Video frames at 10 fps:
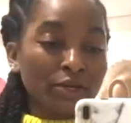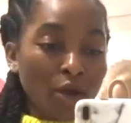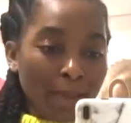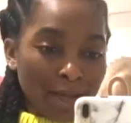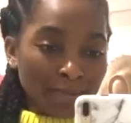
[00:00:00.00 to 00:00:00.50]

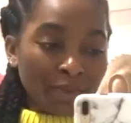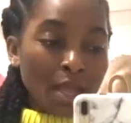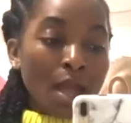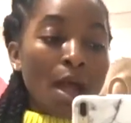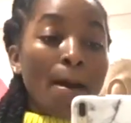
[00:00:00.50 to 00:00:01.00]
No, ma'am.
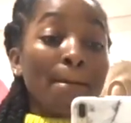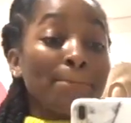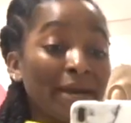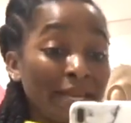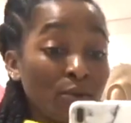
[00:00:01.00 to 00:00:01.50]

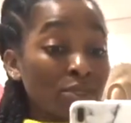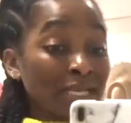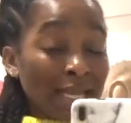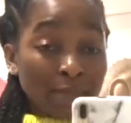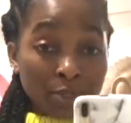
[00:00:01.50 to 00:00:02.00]
But it was
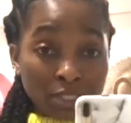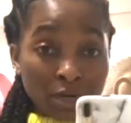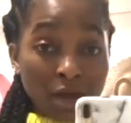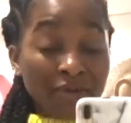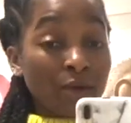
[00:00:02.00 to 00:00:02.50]
80%
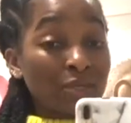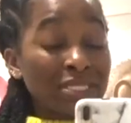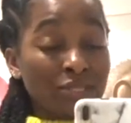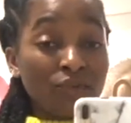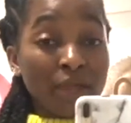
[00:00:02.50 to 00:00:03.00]
off. It was
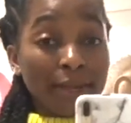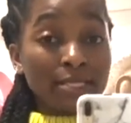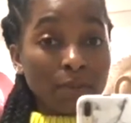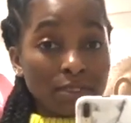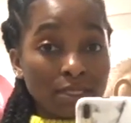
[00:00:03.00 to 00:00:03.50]
still very
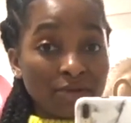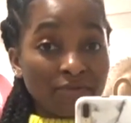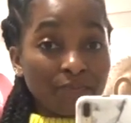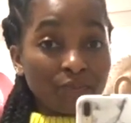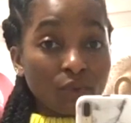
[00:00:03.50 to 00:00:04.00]
expensive,
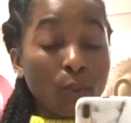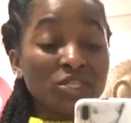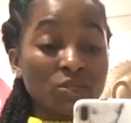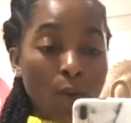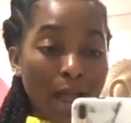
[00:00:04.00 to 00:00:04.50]

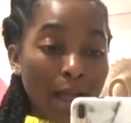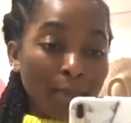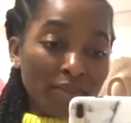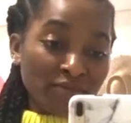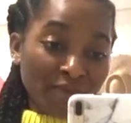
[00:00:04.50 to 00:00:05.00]
which is why
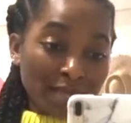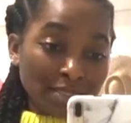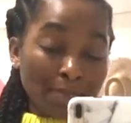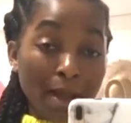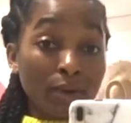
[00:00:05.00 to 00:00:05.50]
I'm on the
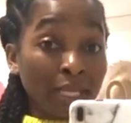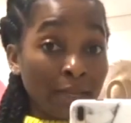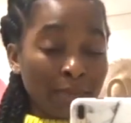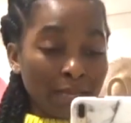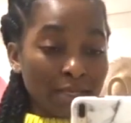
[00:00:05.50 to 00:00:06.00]
fence about
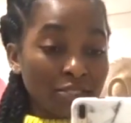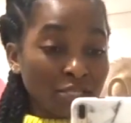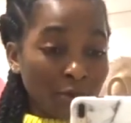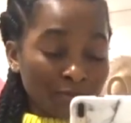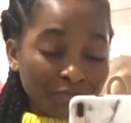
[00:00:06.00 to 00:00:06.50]
keeping it.
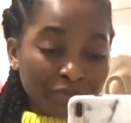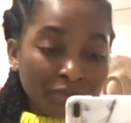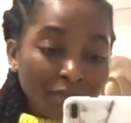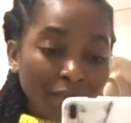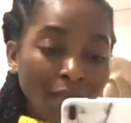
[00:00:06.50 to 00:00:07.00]
So
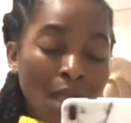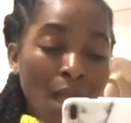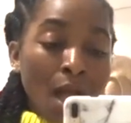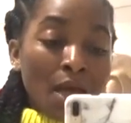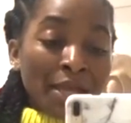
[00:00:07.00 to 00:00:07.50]

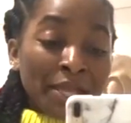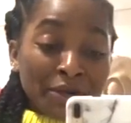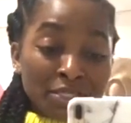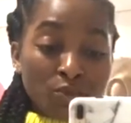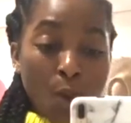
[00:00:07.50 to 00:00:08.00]

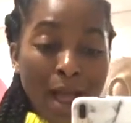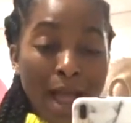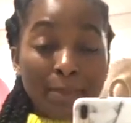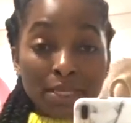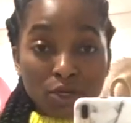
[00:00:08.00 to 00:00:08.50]
here's why
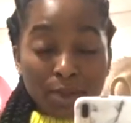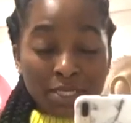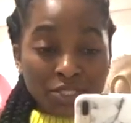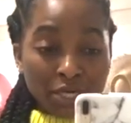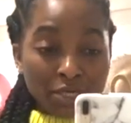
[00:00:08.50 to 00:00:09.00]
I'm a little bit
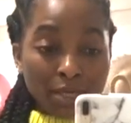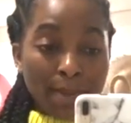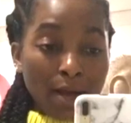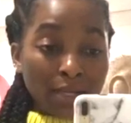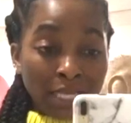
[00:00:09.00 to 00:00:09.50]
concerned
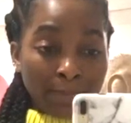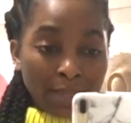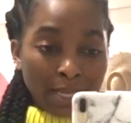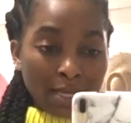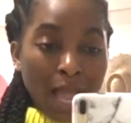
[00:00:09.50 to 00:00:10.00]
about
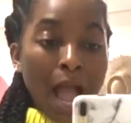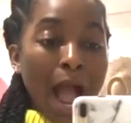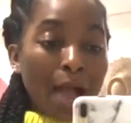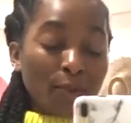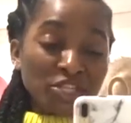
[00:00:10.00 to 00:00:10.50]
keeping it.
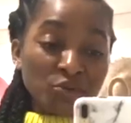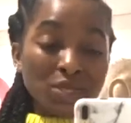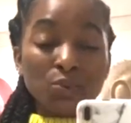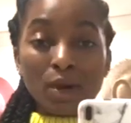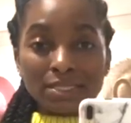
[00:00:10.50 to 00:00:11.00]
I wish it
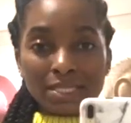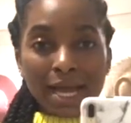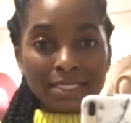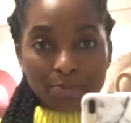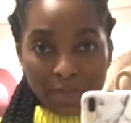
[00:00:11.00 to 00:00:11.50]
was one
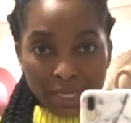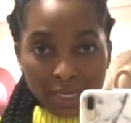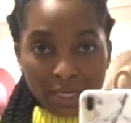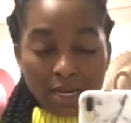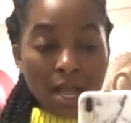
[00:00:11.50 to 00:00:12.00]
size
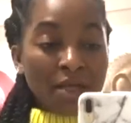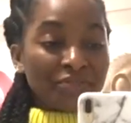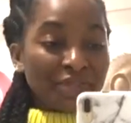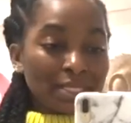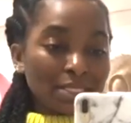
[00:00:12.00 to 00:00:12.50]
bigger.
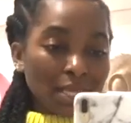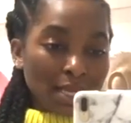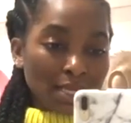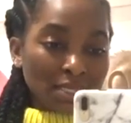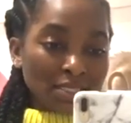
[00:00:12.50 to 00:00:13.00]
This
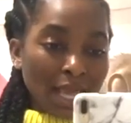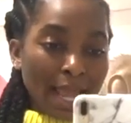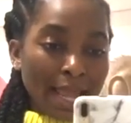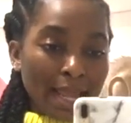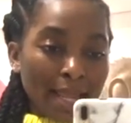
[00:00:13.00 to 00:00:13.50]
is
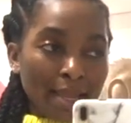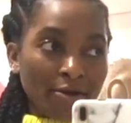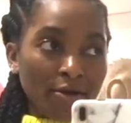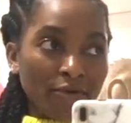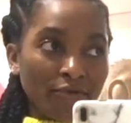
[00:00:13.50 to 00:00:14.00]
a
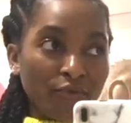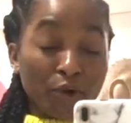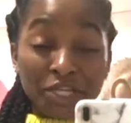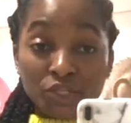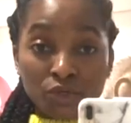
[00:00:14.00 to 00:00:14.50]

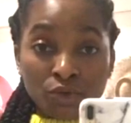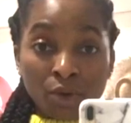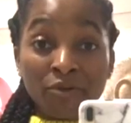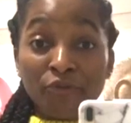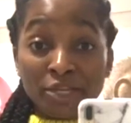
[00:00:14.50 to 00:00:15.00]

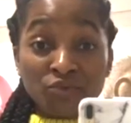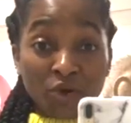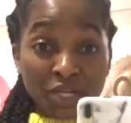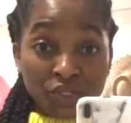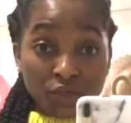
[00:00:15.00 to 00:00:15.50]
42, a French
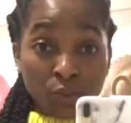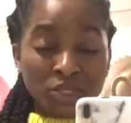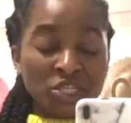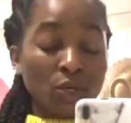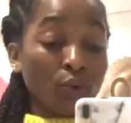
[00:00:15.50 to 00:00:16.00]
42,
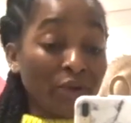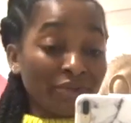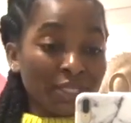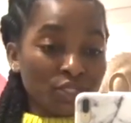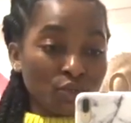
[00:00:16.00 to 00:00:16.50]
which is
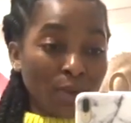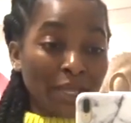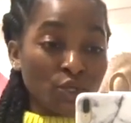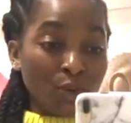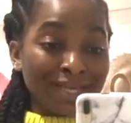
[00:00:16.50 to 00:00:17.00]
equivalent to a
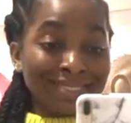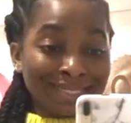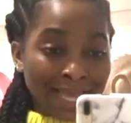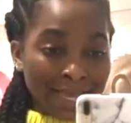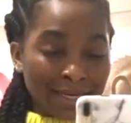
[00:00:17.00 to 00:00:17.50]
US
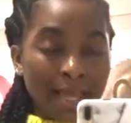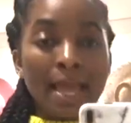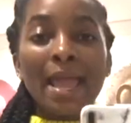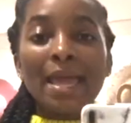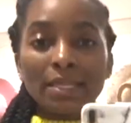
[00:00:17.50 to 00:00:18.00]
10.
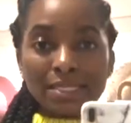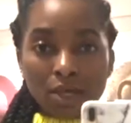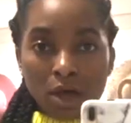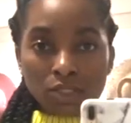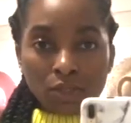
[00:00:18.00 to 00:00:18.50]
And let's
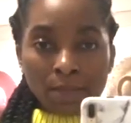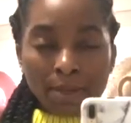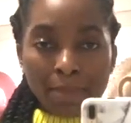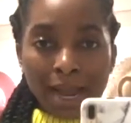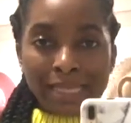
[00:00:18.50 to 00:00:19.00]
also keep
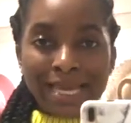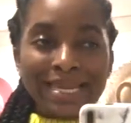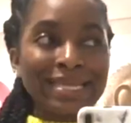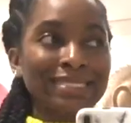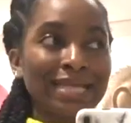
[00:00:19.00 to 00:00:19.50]
in mind
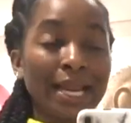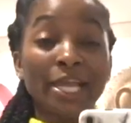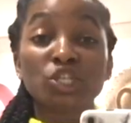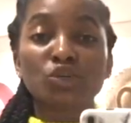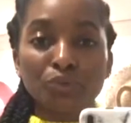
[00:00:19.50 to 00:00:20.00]
that it is not
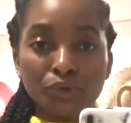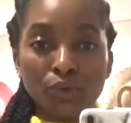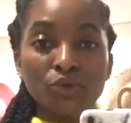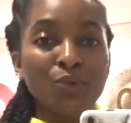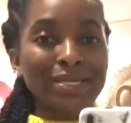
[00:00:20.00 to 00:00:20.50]
a
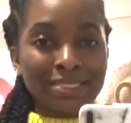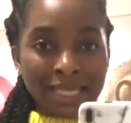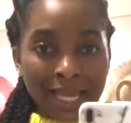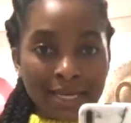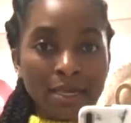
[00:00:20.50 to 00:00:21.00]
true US
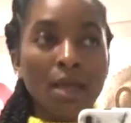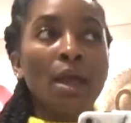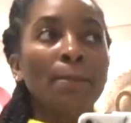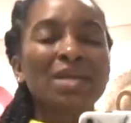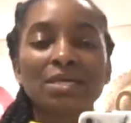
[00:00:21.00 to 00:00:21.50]
10
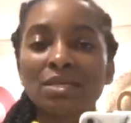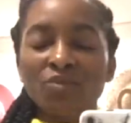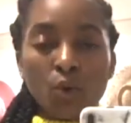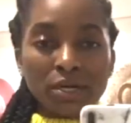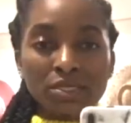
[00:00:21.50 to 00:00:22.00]
because,
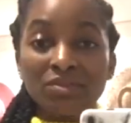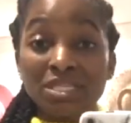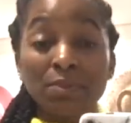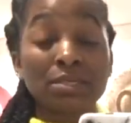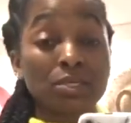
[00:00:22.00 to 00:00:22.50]
of course,
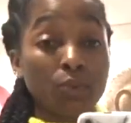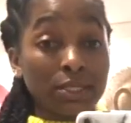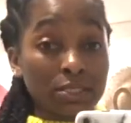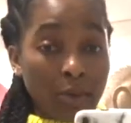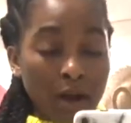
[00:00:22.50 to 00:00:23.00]
these pieces
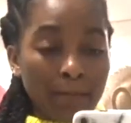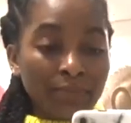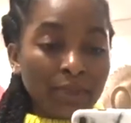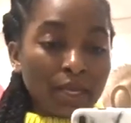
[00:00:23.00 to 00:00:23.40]
run small.